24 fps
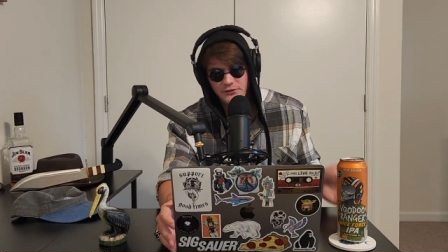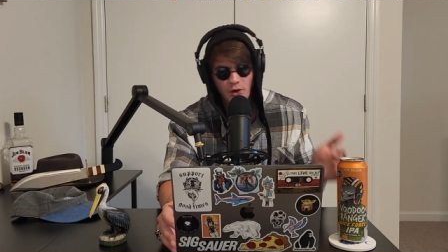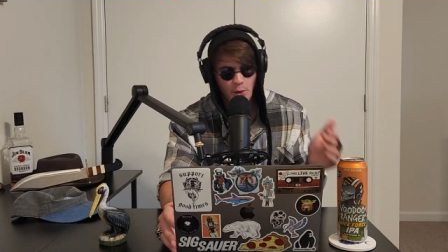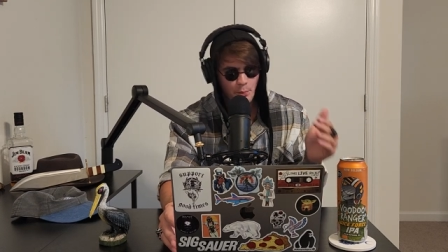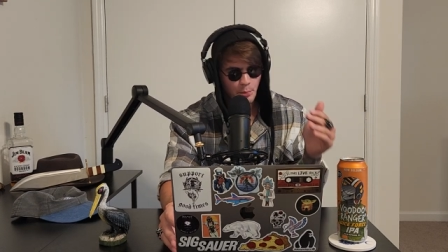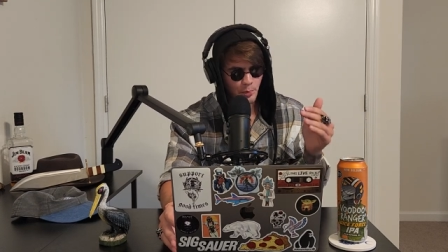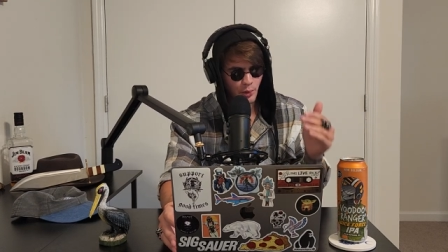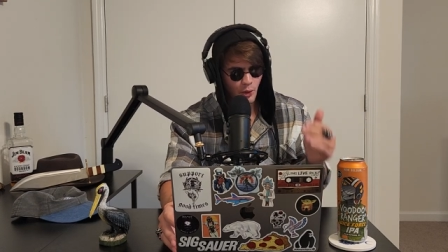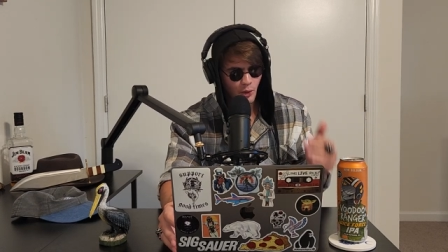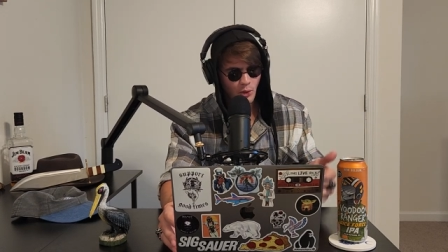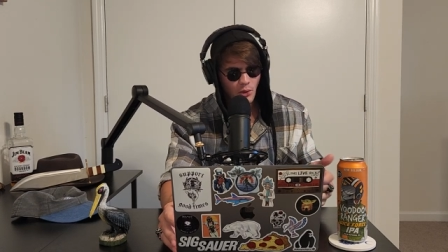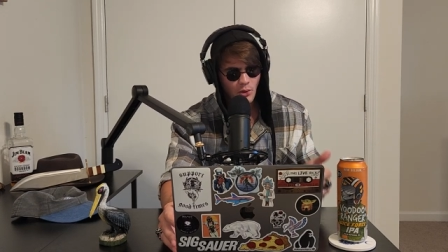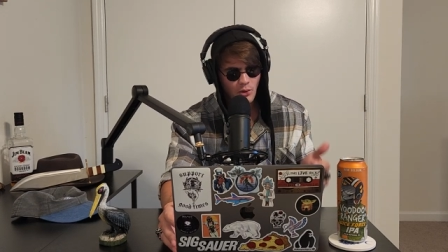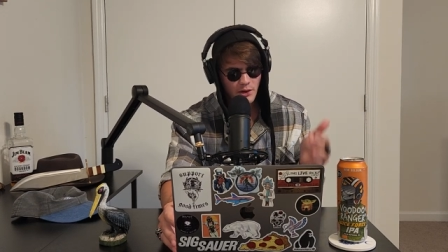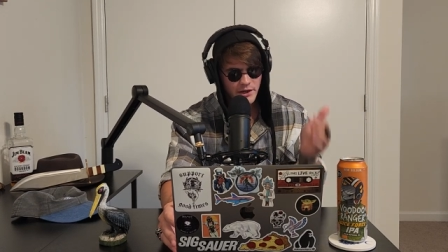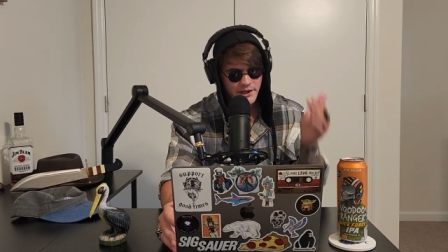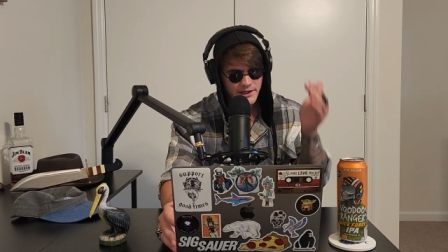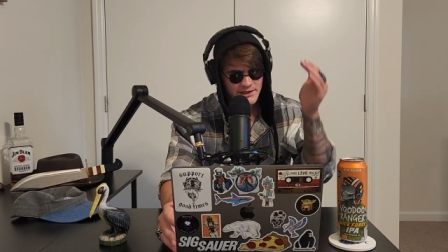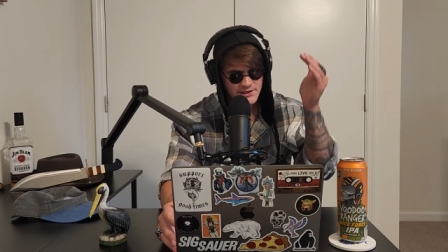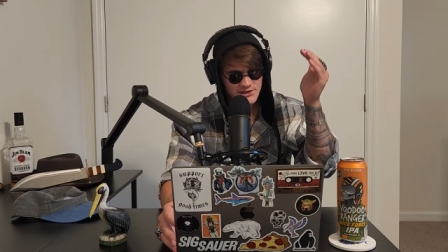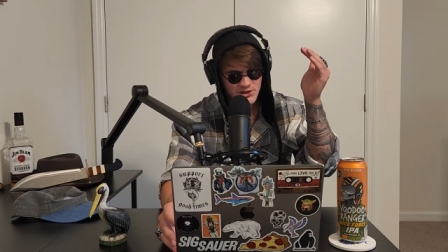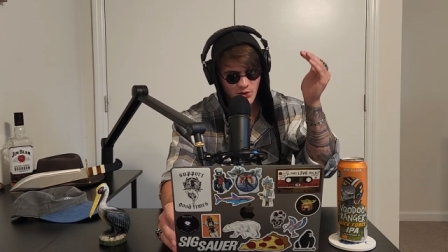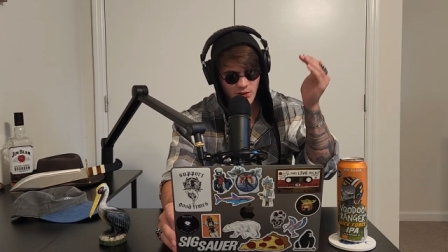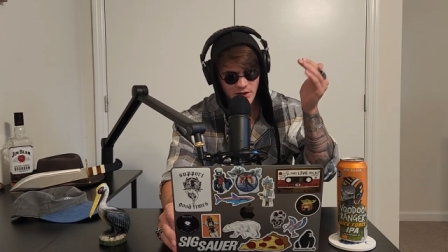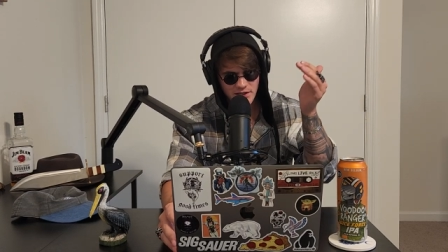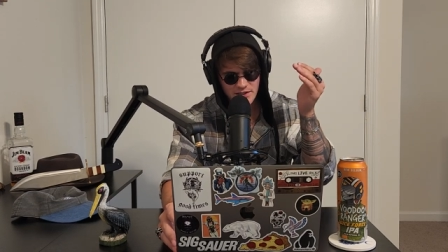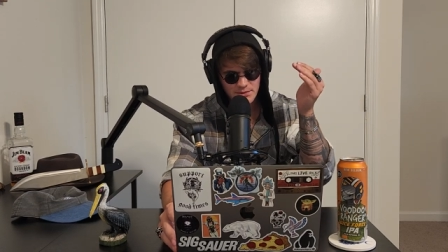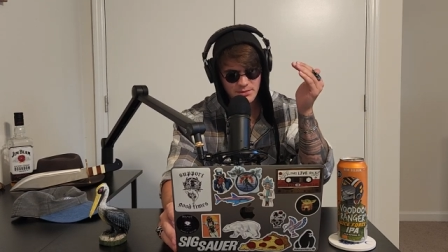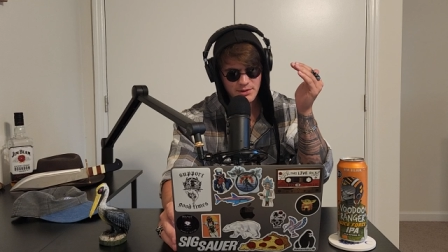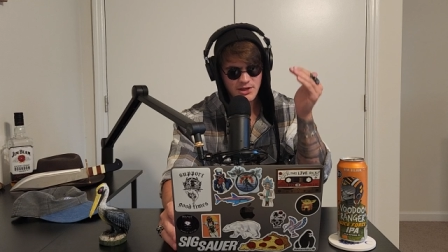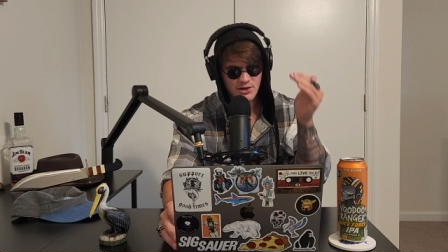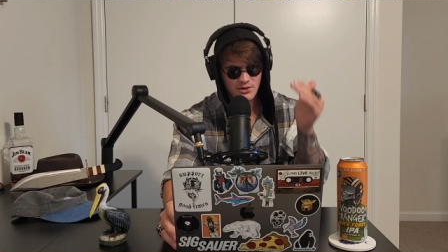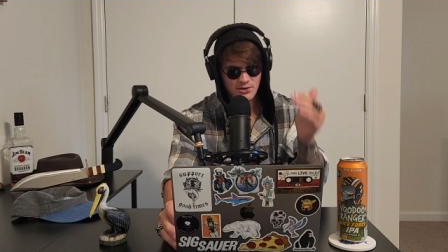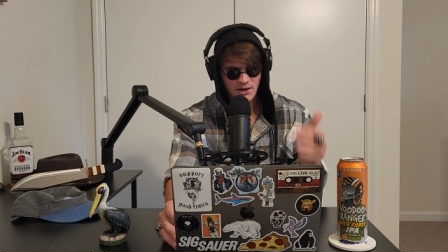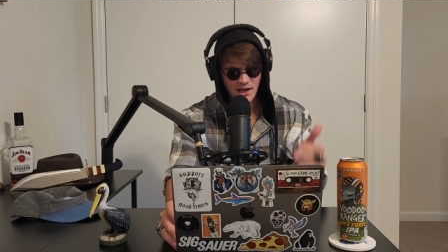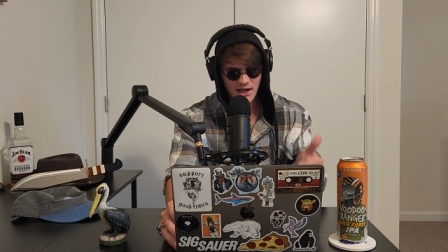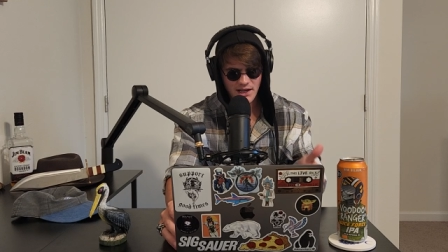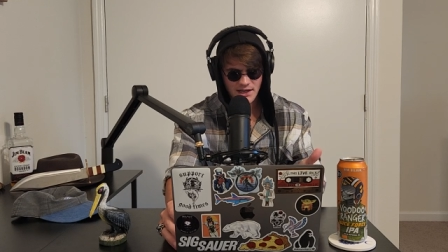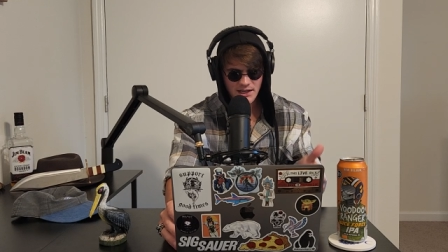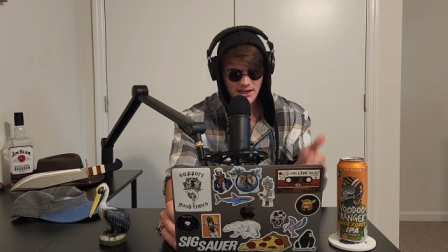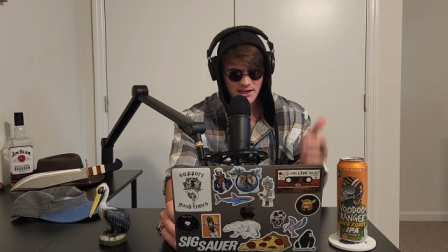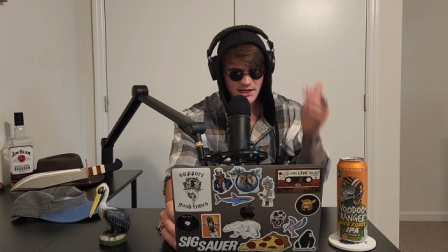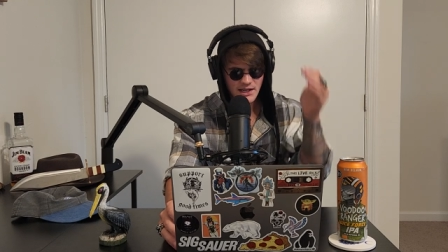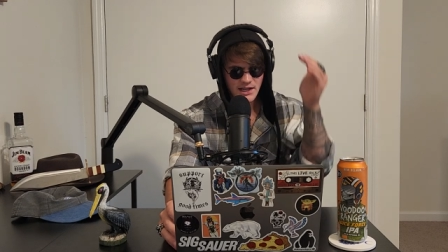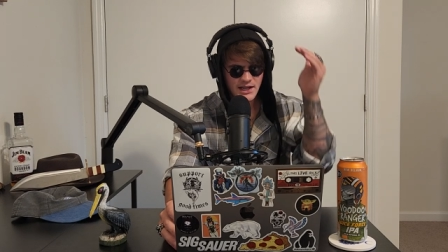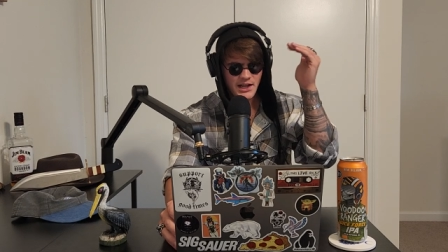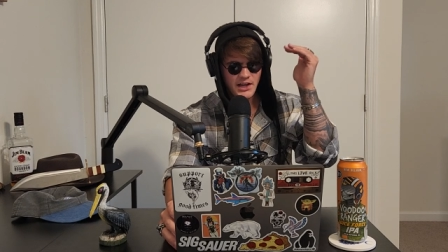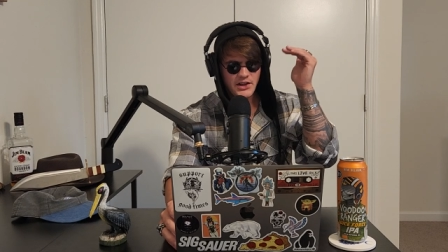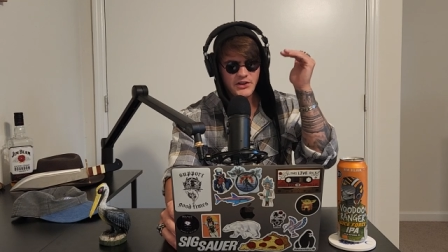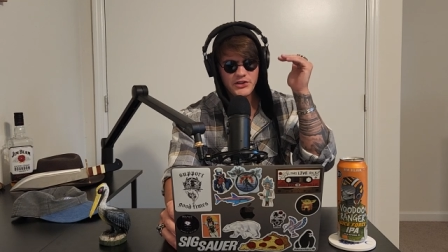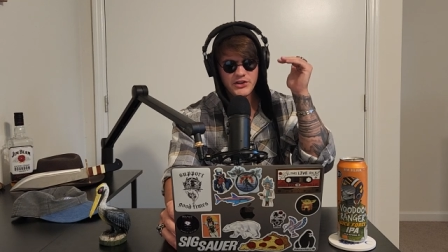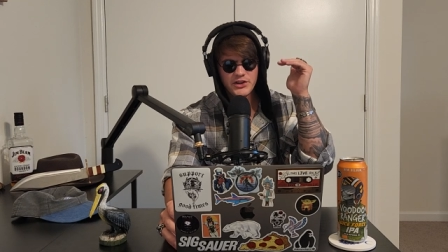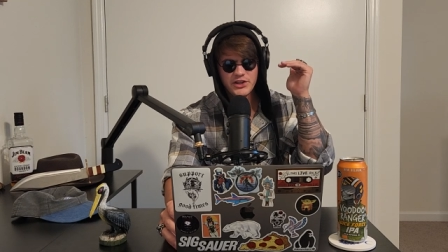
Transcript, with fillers: If a pool is going to be created,